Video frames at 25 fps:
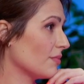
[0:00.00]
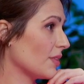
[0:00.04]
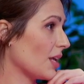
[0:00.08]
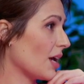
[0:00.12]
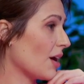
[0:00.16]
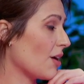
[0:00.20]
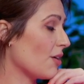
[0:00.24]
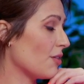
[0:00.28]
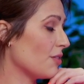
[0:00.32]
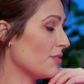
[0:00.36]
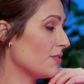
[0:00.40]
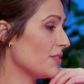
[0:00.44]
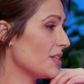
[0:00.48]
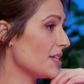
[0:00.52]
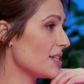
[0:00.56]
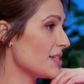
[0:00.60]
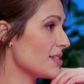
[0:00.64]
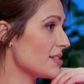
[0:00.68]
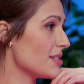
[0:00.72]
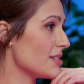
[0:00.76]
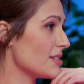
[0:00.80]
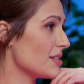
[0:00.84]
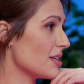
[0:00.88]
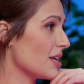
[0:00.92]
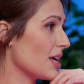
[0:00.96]
out of
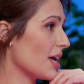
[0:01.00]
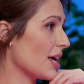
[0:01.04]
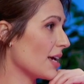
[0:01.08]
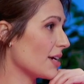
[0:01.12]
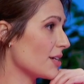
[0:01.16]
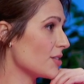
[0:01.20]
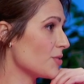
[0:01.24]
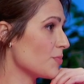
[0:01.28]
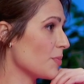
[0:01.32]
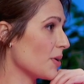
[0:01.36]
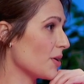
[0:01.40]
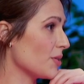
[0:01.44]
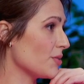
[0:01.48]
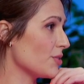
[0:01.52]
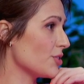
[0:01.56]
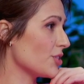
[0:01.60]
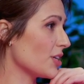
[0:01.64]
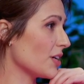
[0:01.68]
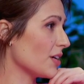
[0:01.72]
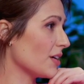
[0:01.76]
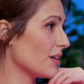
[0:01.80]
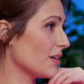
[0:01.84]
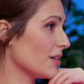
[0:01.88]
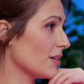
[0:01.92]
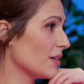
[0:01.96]
this
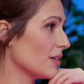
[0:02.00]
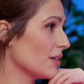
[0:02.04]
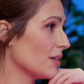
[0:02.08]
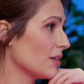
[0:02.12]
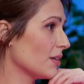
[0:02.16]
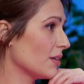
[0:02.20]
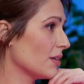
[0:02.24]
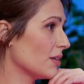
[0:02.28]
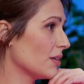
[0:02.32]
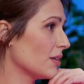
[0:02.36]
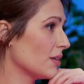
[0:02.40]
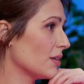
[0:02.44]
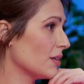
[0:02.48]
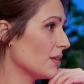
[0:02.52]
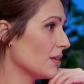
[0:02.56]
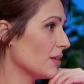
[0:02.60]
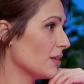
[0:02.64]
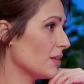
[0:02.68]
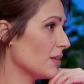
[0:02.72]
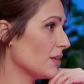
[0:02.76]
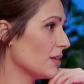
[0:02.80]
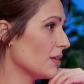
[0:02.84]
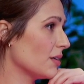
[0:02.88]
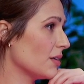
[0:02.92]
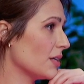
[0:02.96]
exposure
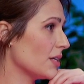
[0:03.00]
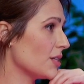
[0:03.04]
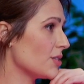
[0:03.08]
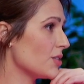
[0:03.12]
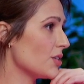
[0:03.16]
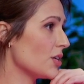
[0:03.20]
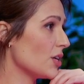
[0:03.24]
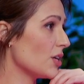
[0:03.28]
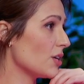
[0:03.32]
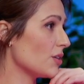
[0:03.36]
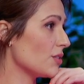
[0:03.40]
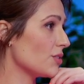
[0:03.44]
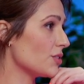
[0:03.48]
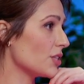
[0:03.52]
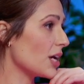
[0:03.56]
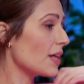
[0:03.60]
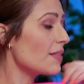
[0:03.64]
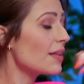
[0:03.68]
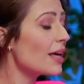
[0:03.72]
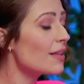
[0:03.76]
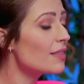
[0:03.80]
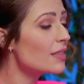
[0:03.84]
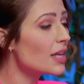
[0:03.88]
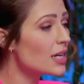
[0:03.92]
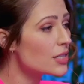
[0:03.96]
is huge. And,
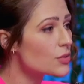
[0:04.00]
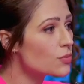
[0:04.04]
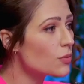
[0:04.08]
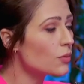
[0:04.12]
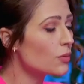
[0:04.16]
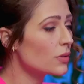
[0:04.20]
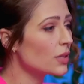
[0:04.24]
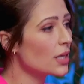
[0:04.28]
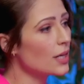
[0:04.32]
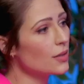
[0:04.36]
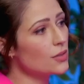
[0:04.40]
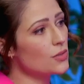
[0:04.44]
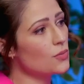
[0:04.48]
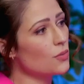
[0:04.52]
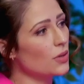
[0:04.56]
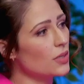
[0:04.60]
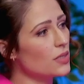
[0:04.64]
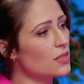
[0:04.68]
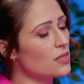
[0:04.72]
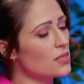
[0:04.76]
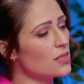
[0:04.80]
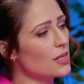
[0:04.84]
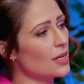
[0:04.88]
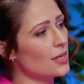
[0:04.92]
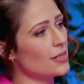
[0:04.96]
and that's, what, that's what
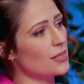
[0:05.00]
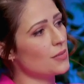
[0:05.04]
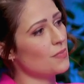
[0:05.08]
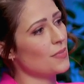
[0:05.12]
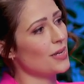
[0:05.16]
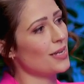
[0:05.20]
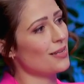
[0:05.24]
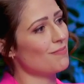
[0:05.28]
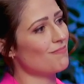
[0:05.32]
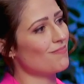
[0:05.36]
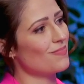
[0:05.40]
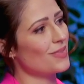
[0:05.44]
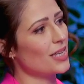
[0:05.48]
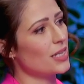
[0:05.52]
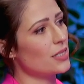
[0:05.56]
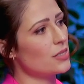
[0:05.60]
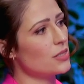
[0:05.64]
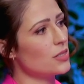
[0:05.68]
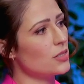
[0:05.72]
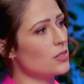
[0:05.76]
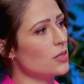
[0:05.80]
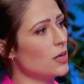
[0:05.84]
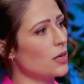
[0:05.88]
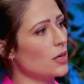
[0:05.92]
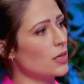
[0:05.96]
concerns me. That's the
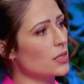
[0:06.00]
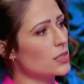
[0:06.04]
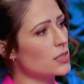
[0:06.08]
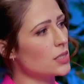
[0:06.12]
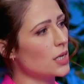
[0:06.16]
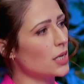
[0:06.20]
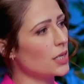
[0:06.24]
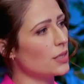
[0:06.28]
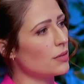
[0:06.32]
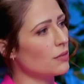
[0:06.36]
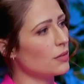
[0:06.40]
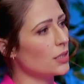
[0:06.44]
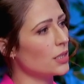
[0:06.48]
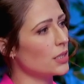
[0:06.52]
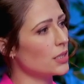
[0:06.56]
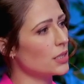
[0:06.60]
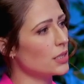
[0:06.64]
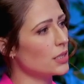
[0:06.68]
dark side of these. And